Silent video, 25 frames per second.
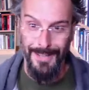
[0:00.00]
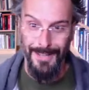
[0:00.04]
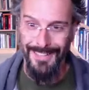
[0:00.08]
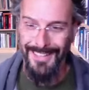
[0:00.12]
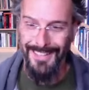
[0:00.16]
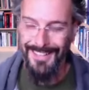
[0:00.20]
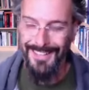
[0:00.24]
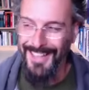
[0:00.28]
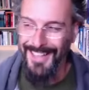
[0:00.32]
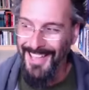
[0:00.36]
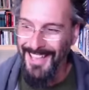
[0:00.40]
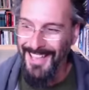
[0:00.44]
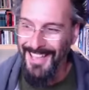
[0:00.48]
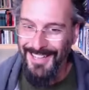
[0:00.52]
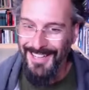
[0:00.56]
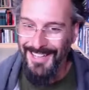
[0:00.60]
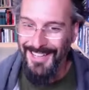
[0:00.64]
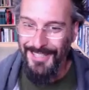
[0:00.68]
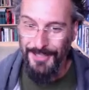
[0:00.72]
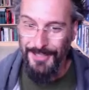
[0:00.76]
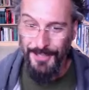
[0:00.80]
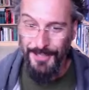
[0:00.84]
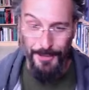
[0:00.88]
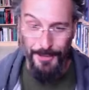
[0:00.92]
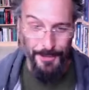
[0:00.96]
to
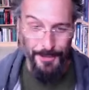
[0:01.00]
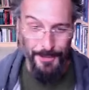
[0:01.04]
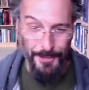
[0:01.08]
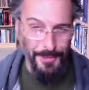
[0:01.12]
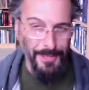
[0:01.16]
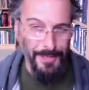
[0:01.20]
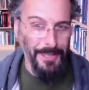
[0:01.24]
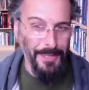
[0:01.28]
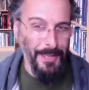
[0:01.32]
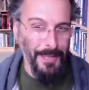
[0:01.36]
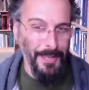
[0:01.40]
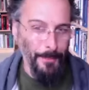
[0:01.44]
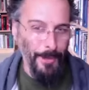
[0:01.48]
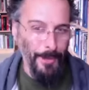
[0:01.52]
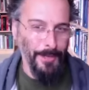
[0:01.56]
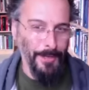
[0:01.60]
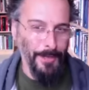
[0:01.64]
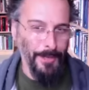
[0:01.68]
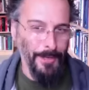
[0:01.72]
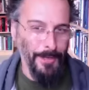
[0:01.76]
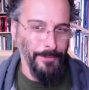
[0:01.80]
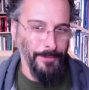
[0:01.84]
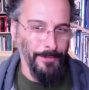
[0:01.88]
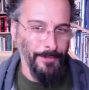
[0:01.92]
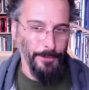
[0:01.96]
start thinking about
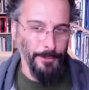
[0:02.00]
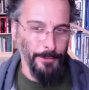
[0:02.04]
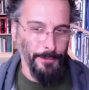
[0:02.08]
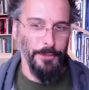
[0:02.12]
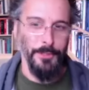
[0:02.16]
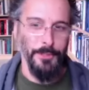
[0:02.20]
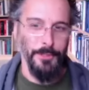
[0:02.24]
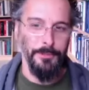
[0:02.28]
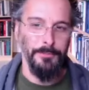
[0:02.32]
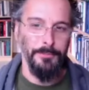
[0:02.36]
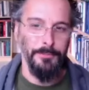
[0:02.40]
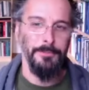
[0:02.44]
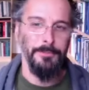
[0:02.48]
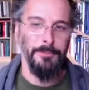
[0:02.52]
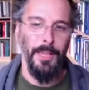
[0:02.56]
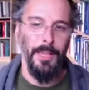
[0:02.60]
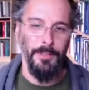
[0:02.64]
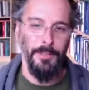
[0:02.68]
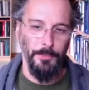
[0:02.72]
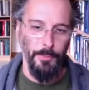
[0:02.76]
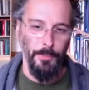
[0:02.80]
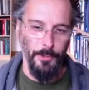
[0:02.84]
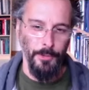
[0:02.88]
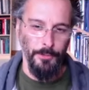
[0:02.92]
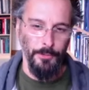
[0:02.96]
evolution as
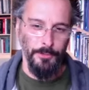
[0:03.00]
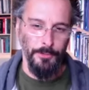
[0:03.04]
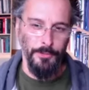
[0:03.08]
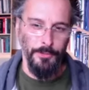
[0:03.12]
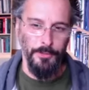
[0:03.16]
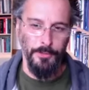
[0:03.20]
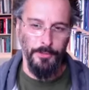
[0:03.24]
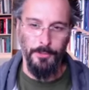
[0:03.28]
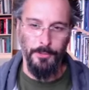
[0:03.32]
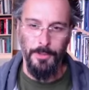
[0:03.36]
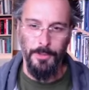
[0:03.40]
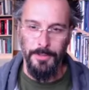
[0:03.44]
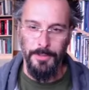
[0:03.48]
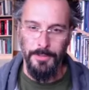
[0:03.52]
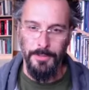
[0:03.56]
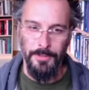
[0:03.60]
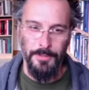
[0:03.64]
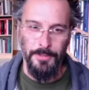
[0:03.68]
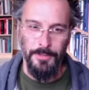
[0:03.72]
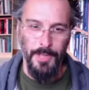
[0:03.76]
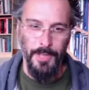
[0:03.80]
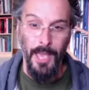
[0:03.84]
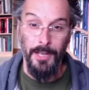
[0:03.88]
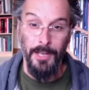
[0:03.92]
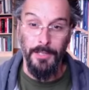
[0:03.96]
opposed to a
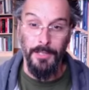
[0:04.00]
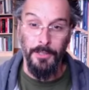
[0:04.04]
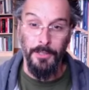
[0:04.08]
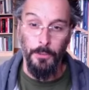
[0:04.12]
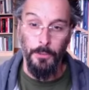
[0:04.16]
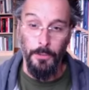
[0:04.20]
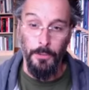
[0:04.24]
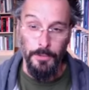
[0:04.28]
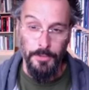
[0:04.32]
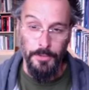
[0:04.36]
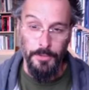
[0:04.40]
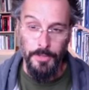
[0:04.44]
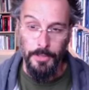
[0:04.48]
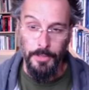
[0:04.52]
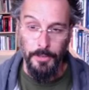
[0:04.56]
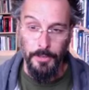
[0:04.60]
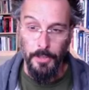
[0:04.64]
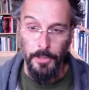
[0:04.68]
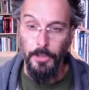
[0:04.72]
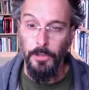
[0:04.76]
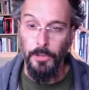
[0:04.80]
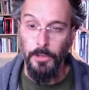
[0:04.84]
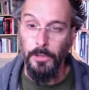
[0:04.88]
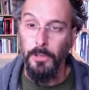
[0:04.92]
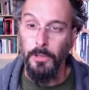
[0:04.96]
static or
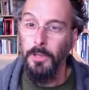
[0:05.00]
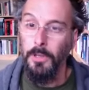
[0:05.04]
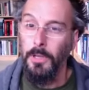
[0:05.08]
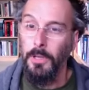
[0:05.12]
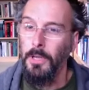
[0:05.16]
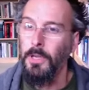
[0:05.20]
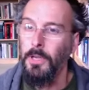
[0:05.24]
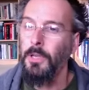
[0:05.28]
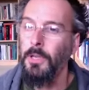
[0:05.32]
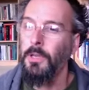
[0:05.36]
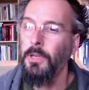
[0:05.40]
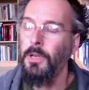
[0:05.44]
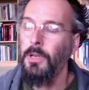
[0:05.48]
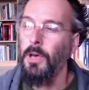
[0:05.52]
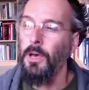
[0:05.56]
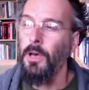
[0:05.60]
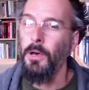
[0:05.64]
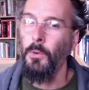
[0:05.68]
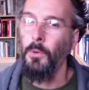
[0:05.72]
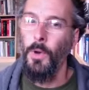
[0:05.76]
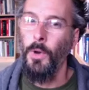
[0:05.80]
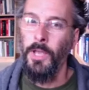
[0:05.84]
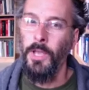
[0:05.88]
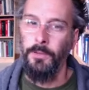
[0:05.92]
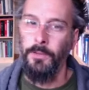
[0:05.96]
cyclical way of
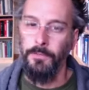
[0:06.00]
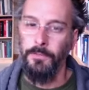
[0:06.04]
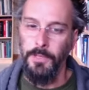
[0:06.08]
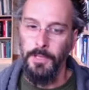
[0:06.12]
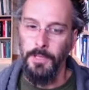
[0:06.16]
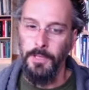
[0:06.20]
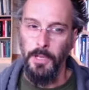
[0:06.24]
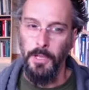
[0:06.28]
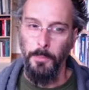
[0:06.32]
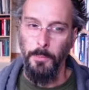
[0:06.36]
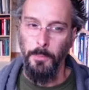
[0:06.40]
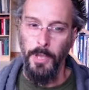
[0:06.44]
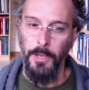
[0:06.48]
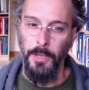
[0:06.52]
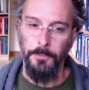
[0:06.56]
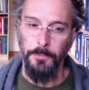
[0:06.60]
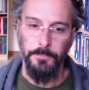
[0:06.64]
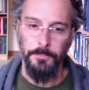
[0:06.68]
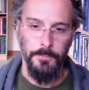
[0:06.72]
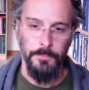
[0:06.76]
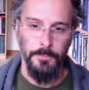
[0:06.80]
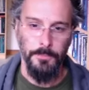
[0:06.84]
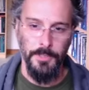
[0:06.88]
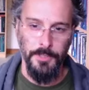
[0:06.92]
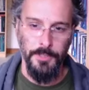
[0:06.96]
thinking about
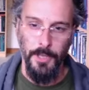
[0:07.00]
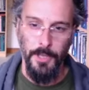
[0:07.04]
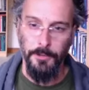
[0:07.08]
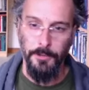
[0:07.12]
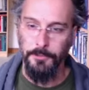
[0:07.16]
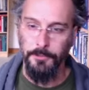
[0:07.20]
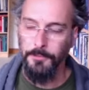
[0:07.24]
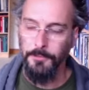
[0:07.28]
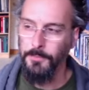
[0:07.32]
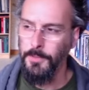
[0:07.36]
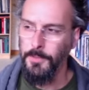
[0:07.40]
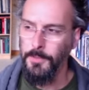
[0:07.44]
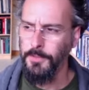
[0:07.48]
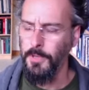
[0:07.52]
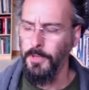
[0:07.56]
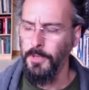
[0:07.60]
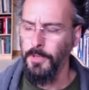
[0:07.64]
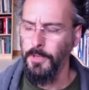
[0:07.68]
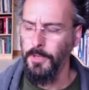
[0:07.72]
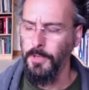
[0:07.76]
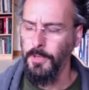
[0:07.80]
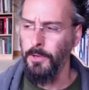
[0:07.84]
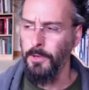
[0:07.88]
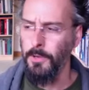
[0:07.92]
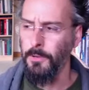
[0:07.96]
stuff.
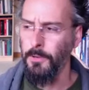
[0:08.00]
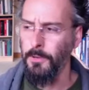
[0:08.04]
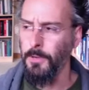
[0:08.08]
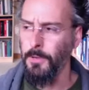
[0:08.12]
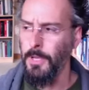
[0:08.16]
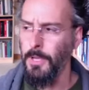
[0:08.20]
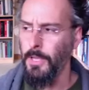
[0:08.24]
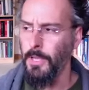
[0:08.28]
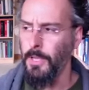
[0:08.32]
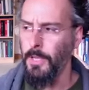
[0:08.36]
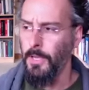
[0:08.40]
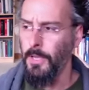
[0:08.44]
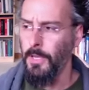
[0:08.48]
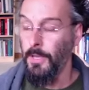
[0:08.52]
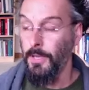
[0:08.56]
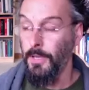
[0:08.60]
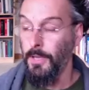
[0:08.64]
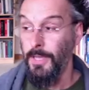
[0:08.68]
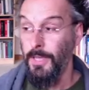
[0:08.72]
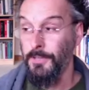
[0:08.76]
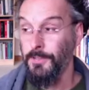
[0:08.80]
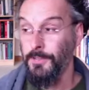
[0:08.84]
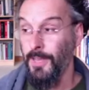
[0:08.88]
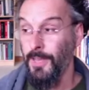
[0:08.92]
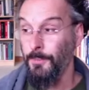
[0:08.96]
So
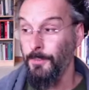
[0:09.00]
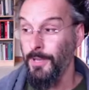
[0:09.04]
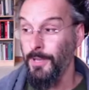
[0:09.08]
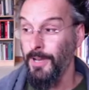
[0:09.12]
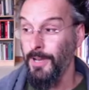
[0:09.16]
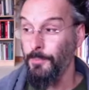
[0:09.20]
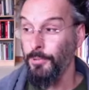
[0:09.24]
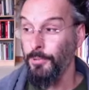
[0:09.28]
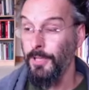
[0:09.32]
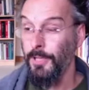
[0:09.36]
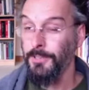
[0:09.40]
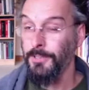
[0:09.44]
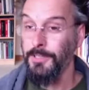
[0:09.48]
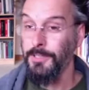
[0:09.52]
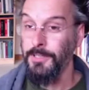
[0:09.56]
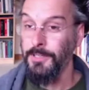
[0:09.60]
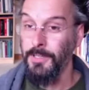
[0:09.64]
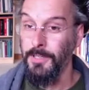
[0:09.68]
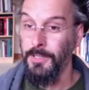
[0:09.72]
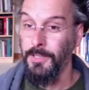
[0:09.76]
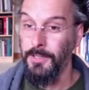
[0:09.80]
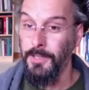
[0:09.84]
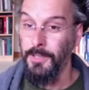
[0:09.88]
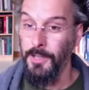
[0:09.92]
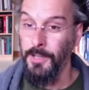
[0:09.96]
that meant I plugged
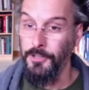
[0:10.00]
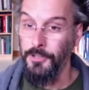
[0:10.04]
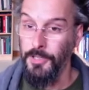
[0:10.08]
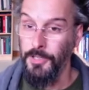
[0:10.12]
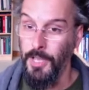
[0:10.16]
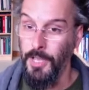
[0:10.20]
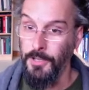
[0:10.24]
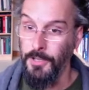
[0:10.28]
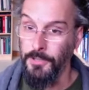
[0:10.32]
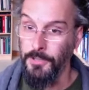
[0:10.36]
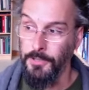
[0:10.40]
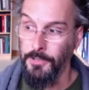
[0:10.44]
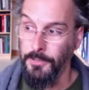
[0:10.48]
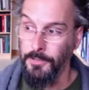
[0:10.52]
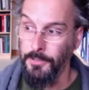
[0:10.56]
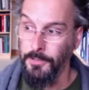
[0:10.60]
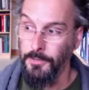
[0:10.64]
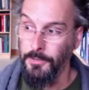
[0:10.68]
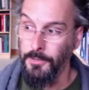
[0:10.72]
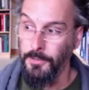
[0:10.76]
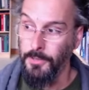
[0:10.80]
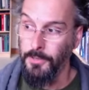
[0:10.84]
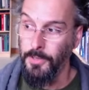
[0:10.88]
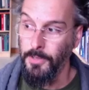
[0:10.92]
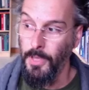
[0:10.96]
into education,
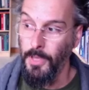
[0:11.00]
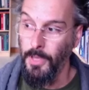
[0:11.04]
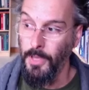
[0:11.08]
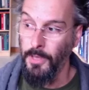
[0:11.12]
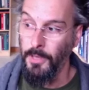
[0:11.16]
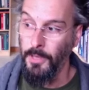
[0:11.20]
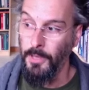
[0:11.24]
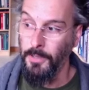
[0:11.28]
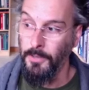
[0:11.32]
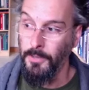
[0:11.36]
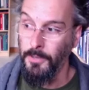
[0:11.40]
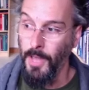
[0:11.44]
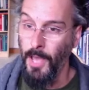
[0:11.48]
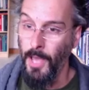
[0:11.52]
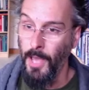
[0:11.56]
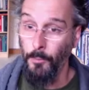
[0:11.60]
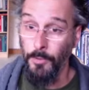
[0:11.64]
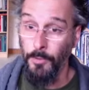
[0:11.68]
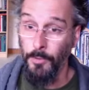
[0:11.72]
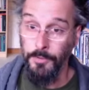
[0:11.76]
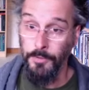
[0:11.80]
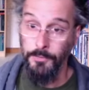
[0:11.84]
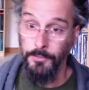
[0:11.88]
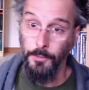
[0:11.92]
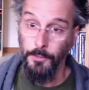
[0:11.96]
not
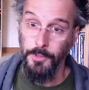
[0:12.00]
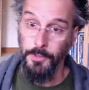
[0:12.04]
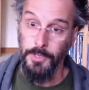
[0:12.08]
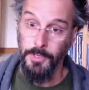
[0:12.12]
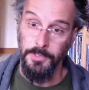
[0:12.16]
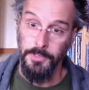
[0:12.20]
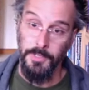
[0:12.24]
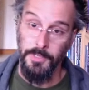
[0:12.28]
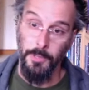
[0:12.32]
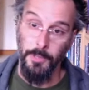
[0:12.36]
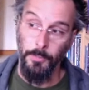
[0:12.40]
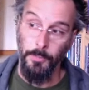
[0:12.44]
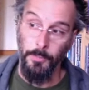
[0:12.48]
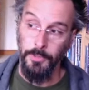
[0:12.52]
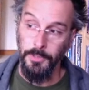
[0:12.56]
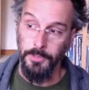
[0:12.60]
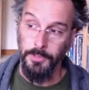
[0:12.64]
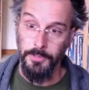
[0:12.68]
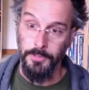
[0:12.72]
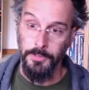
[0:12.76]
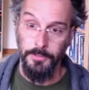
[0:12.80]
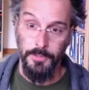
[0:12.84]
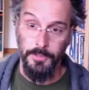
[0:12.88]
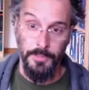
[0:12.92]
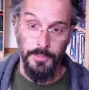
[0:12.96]
with, for an example, a
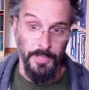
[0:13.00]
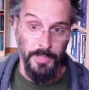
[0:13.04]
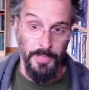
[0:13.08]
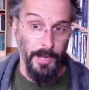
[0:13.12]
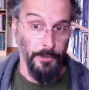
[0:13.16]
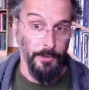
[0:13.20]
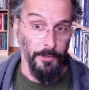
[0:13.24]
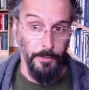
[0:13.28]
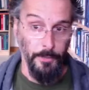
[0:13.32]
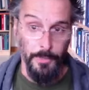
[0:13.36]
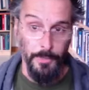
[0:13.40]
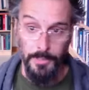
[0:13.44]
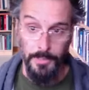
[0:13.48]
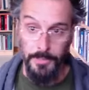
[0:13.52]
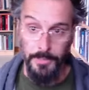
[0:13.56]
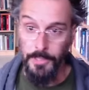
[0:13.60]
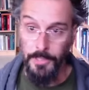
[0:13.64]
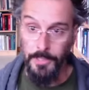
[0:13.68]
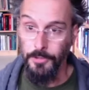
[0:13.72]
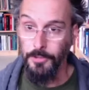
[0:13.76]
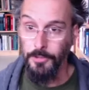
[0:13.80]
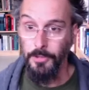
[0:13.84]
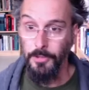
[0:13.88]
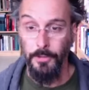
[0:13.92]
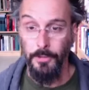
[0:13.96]
desire to be a
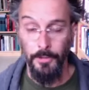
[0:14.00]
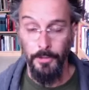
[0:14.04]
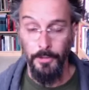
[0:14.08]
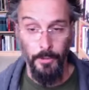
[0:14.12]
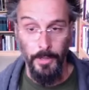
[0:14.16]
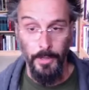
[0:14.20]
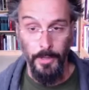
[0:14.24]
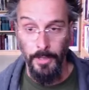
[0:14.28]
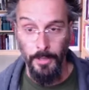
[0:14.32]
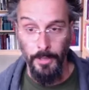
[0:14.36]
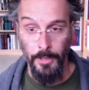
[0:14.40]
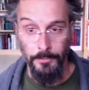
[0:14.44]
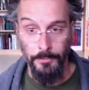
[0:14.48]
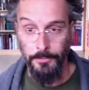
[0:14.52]
teacher, although I love